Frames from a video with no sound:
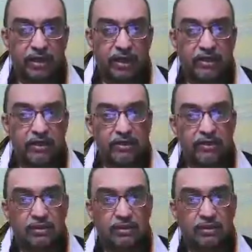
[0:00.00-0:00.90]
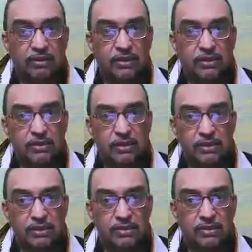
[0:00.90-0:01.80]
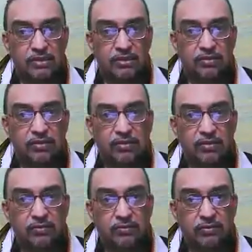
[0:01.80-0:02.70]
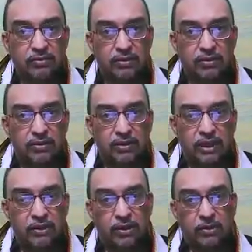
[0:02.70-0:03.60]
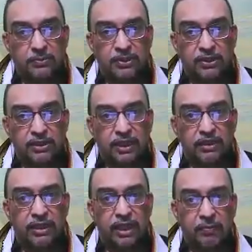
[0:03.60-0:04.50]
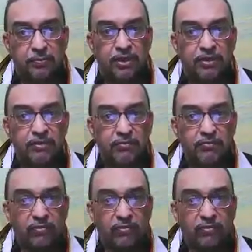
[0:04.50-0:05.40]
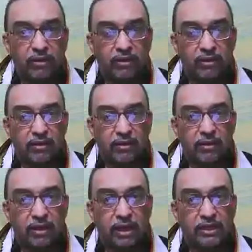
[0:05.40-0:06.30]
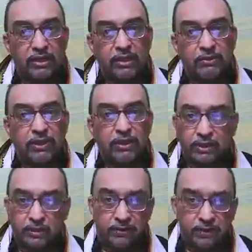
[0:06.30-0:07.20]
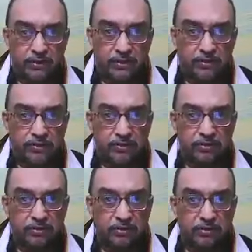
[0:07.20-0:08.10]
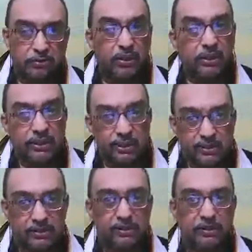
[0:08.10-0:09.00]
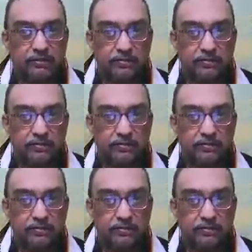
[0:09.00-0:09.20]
And these things they have observed that they happen at regular intervals to a great extent.